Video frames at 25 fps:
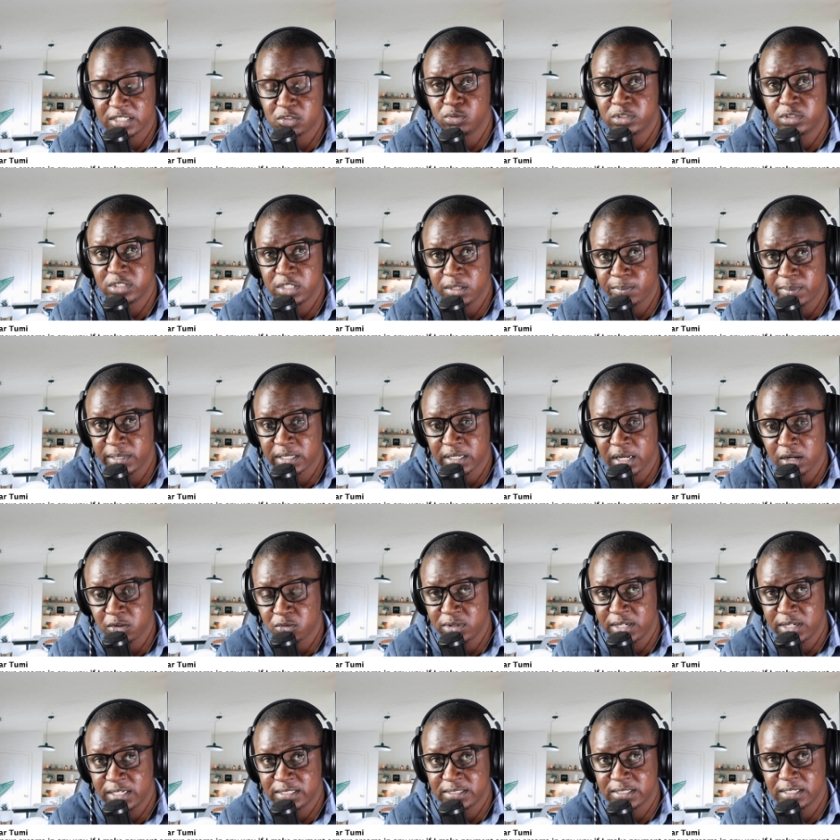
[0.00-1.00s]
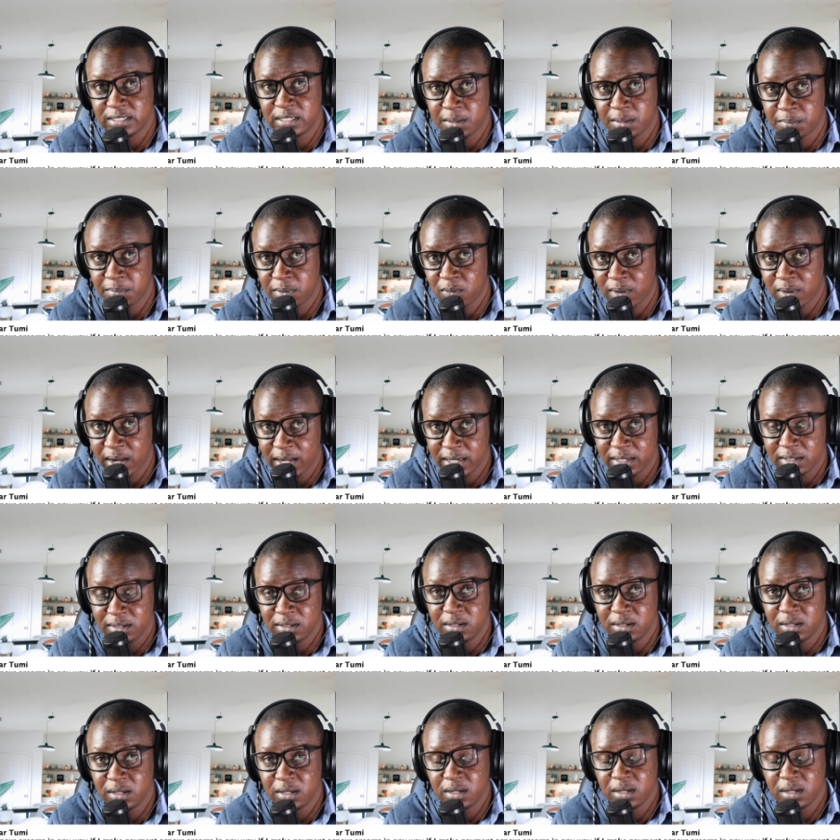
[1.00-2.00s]
will still be calculated, number one,
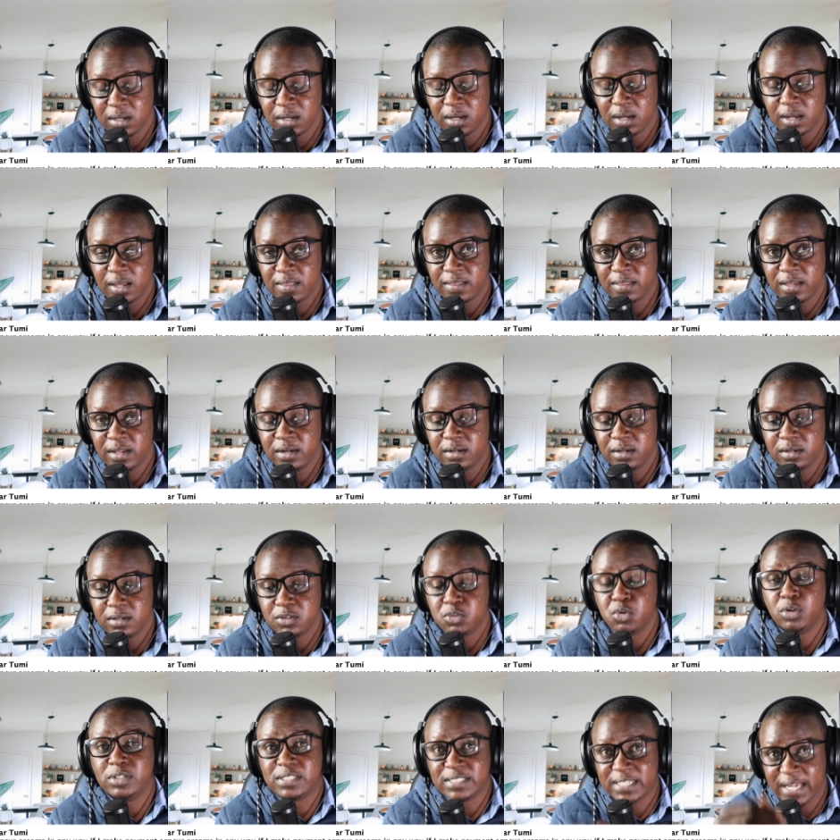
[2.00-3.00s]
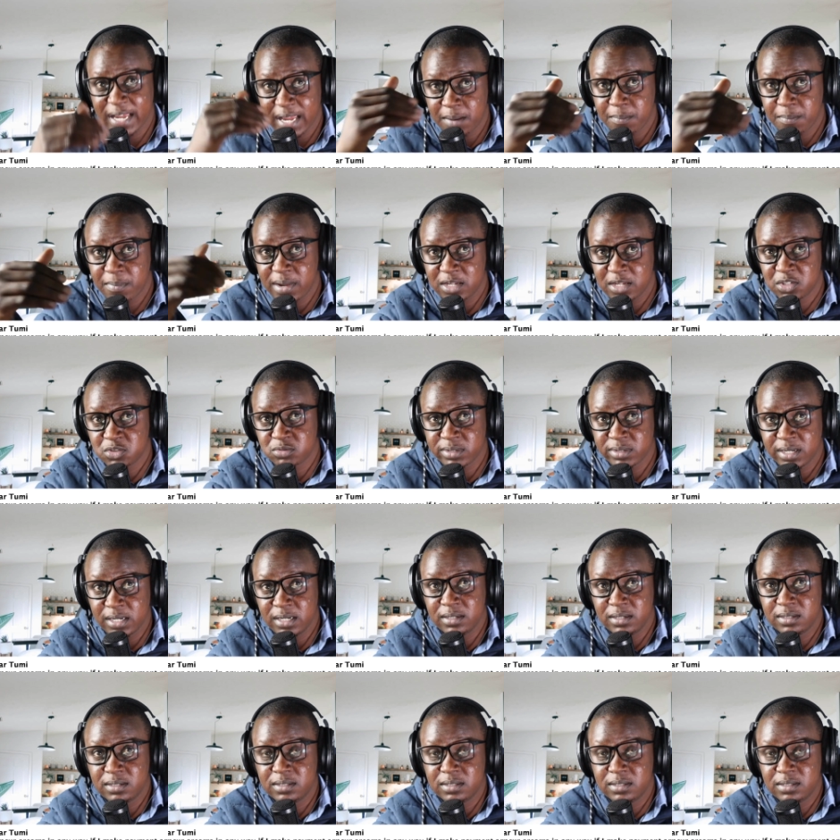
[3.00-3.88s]
and then your term as well.